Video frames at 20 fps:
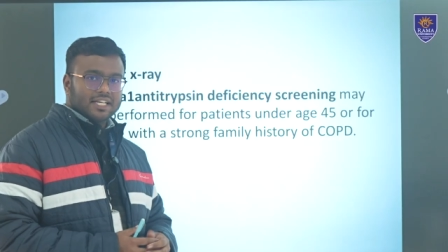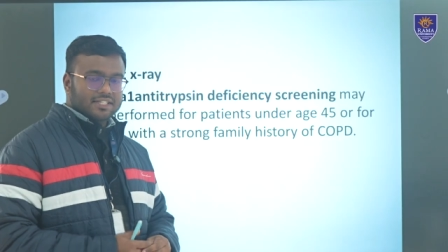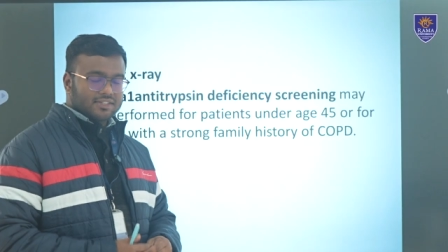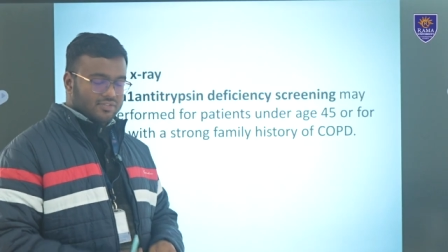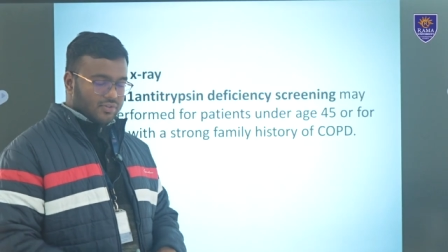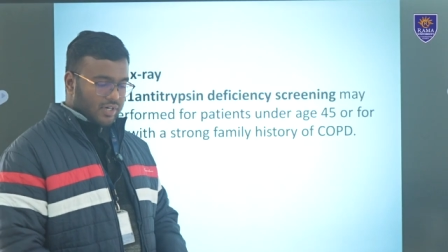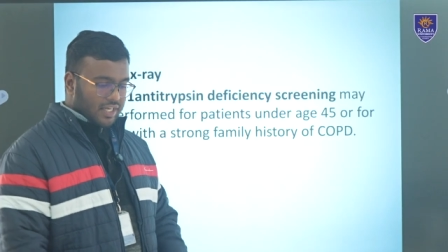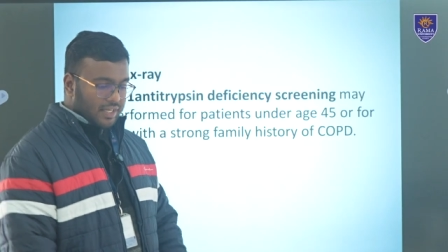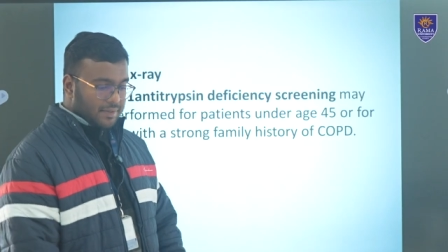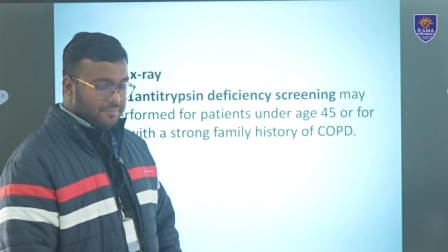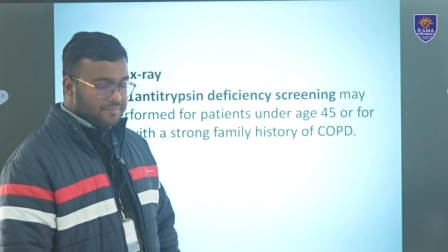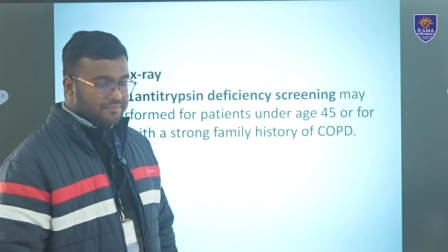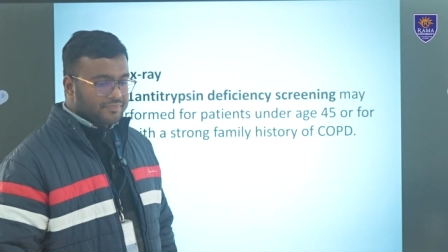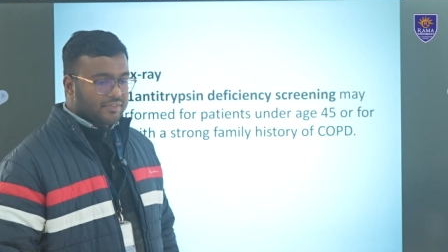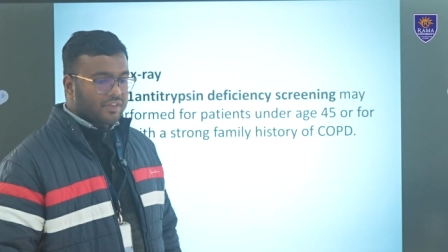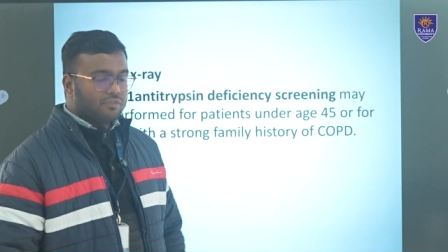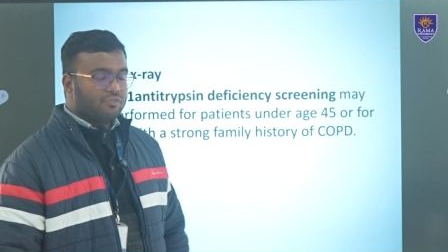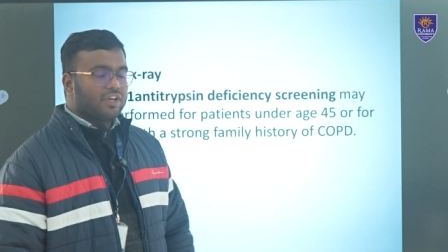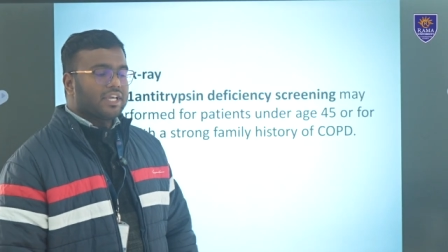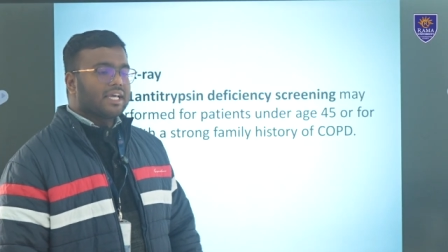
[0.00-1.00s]
X-ray,
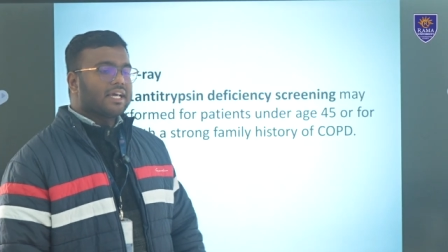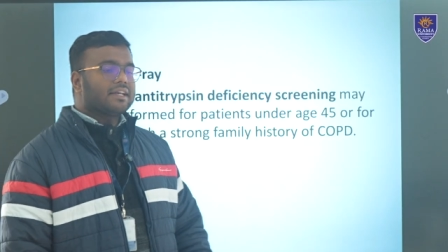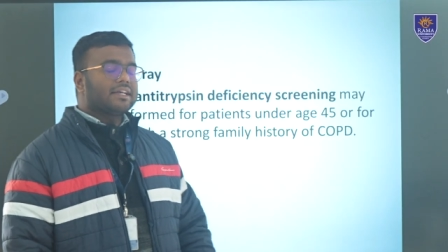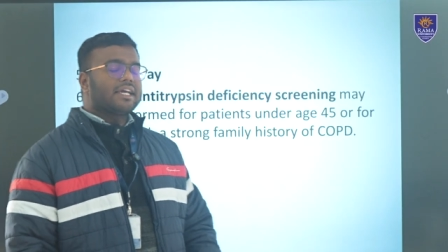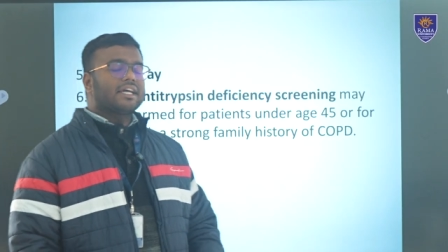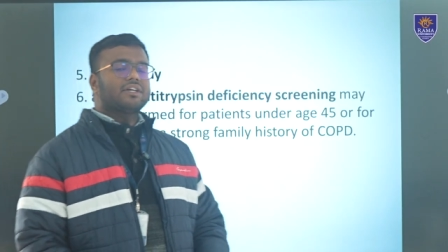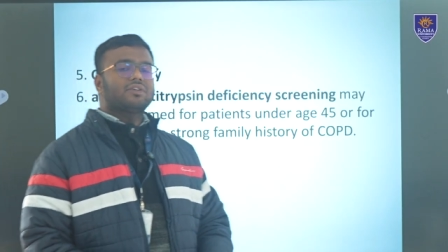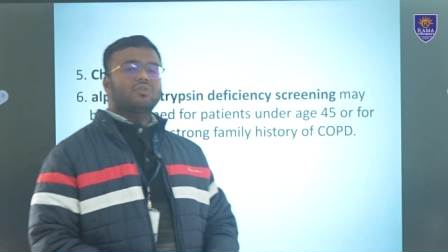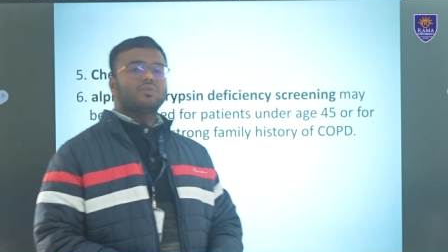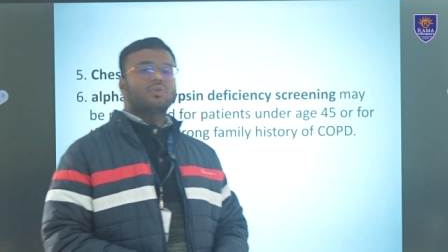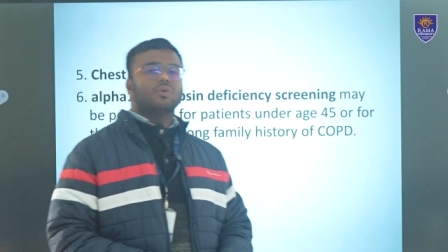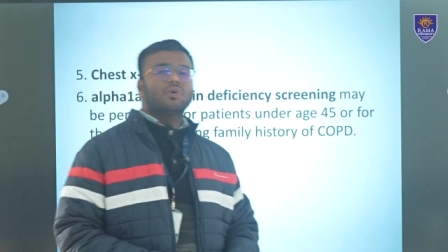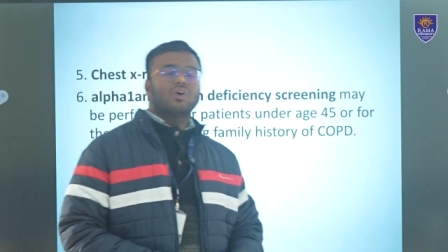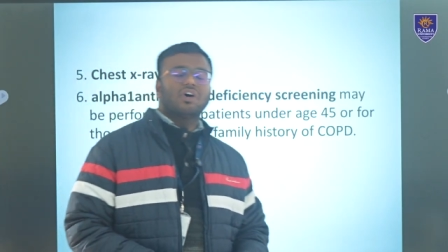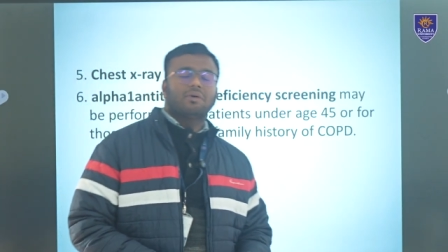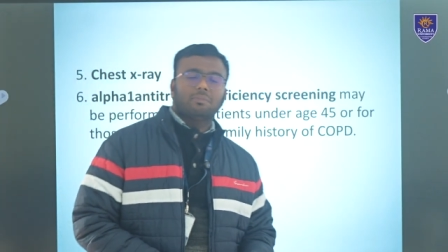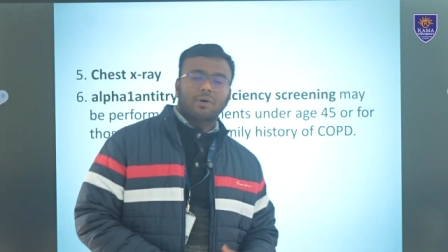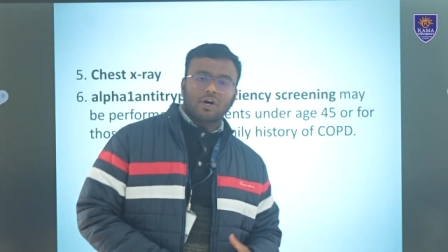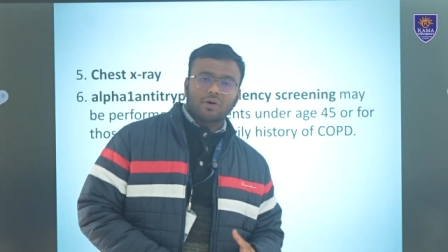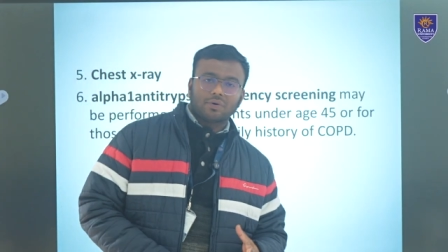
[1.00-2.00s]
we can get to know
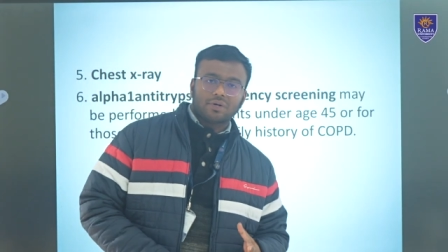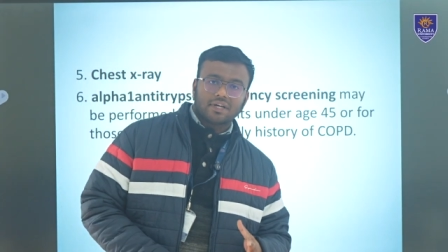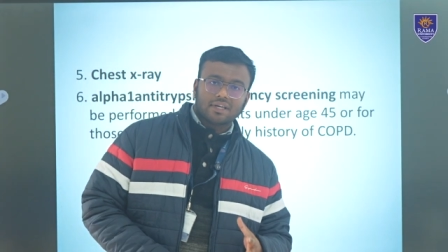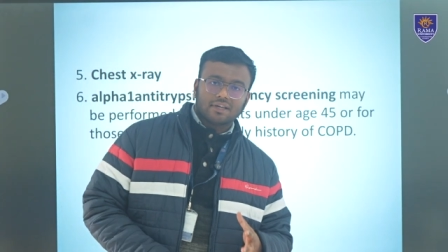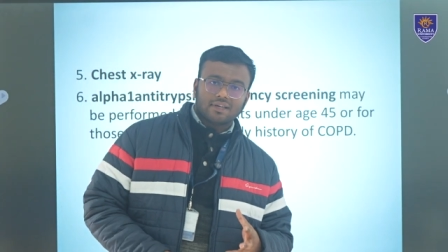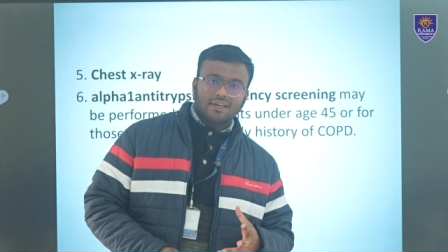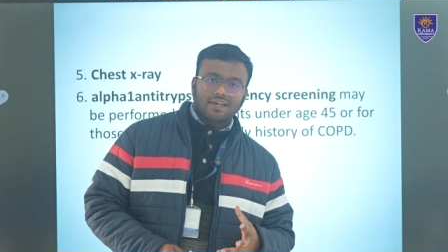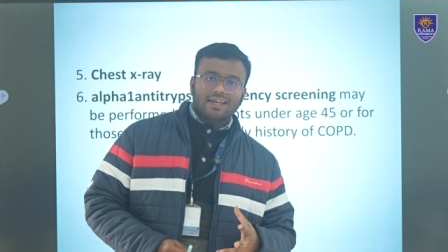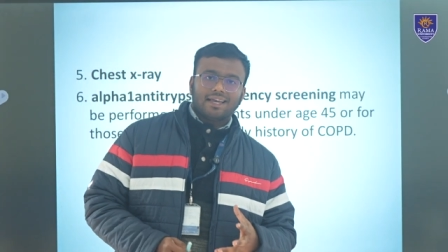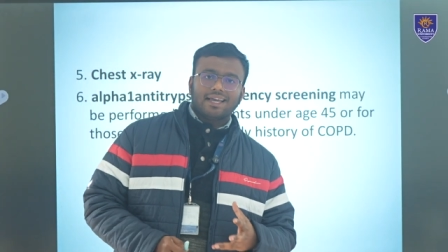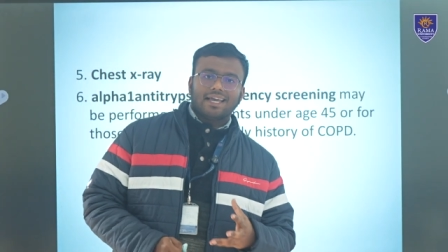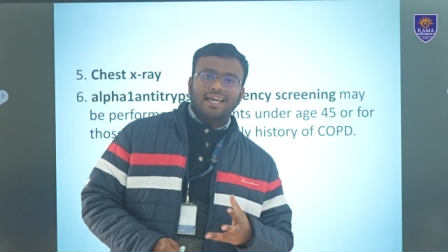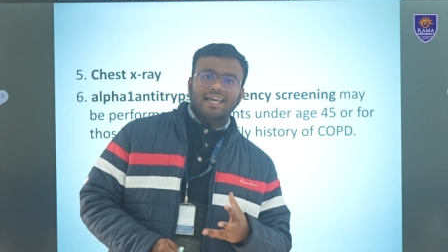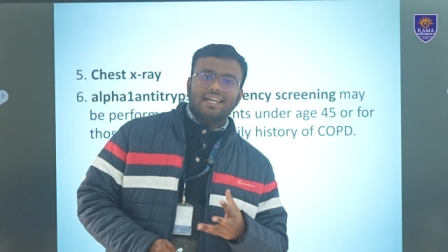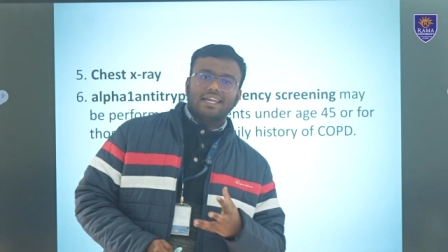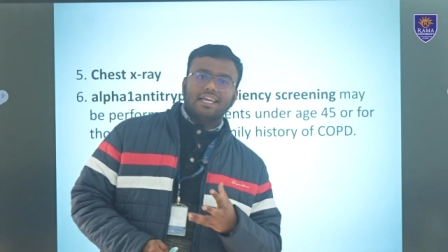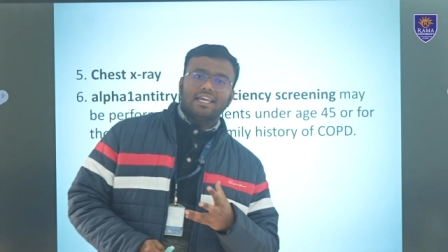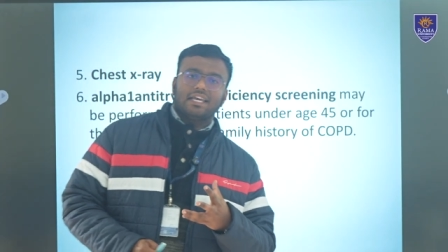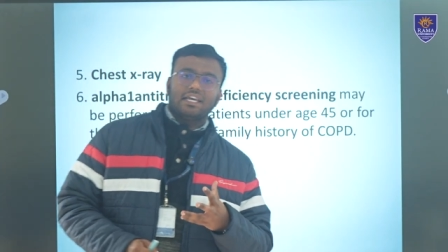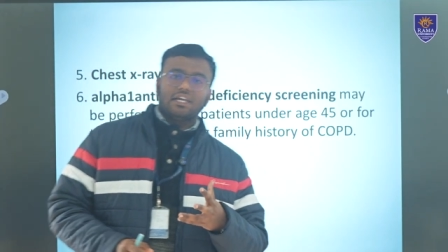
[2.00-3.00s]
about
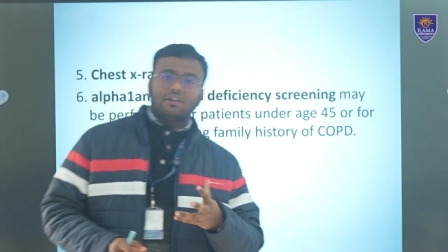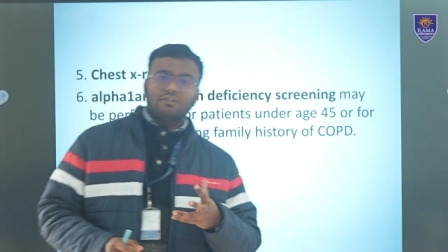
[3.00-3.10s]
any